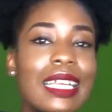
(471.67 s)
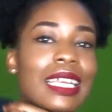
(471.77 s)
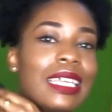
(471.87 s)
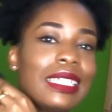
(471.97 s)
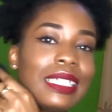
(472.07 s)

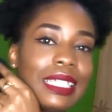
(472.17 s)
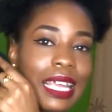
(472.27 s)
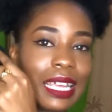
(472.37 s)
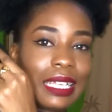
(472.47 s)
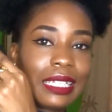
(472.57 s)
it
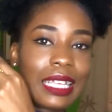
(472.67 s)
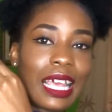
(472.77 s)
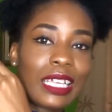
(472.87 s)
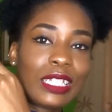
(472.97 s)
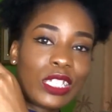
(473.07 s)
says
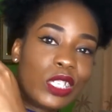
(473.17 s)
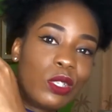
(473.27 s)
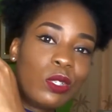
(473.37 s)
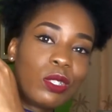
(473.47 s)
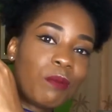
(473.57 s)
excuse